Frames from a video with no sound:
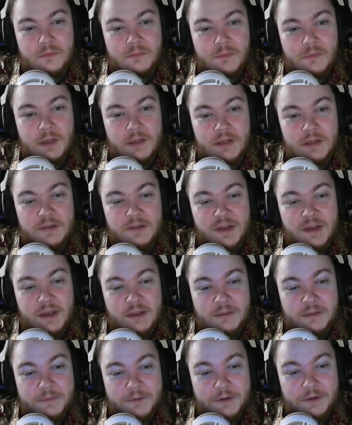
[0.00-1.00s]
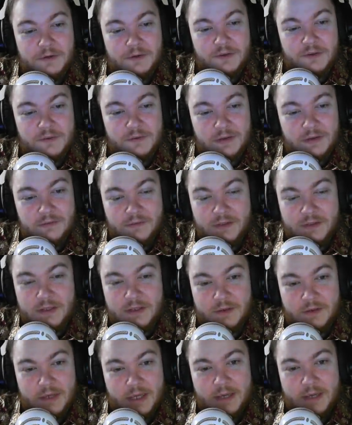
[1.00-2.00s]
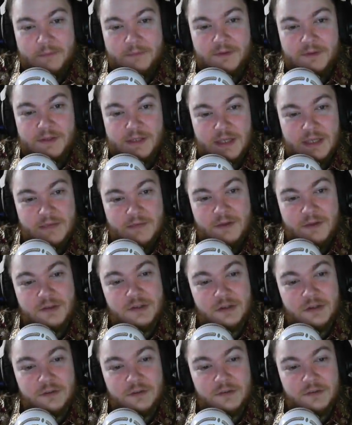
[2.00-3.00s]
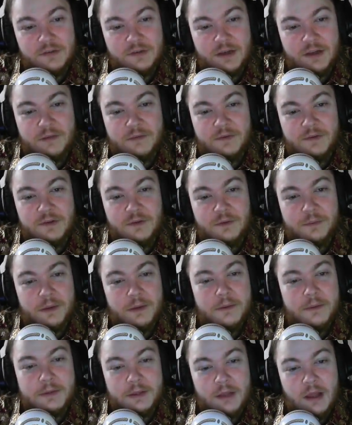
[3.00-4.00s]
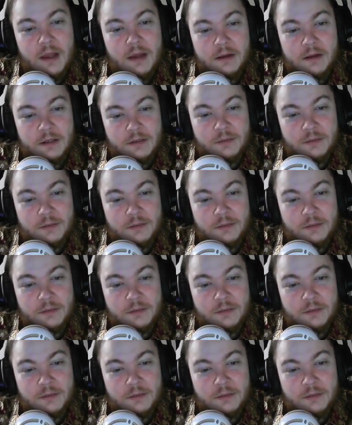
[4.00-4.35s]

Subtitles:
And that's kind of the bonus of, like, video games and TV shows and stuff, is you're probably not gonna